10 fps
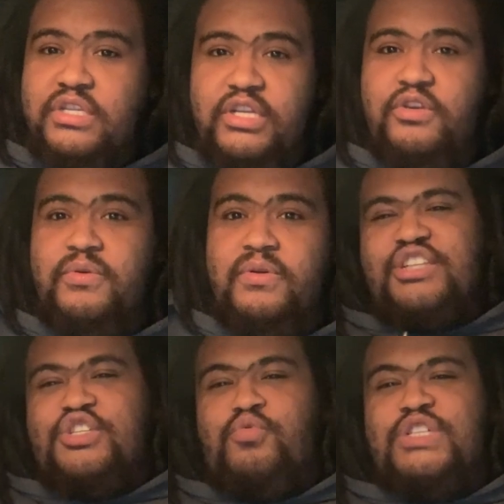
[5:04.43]
to do. I
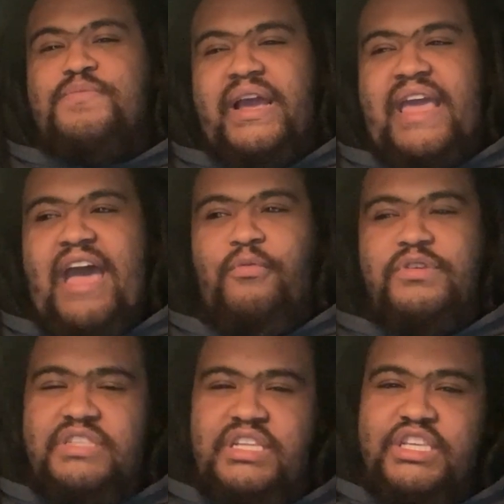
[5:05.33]
just wish my cat
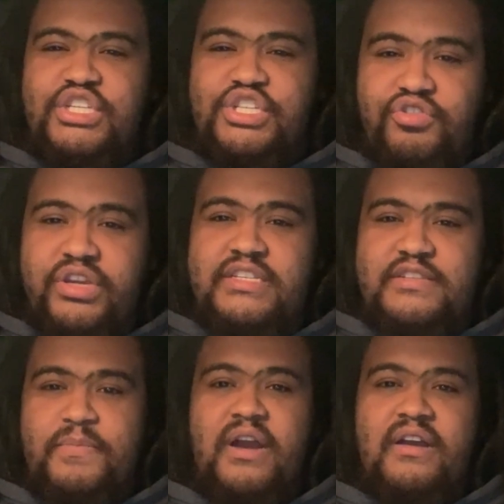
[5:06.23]
wasn't in these streets,
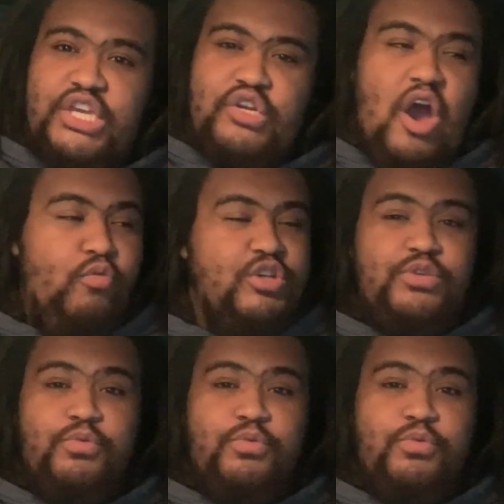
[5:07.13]
bro. I wish she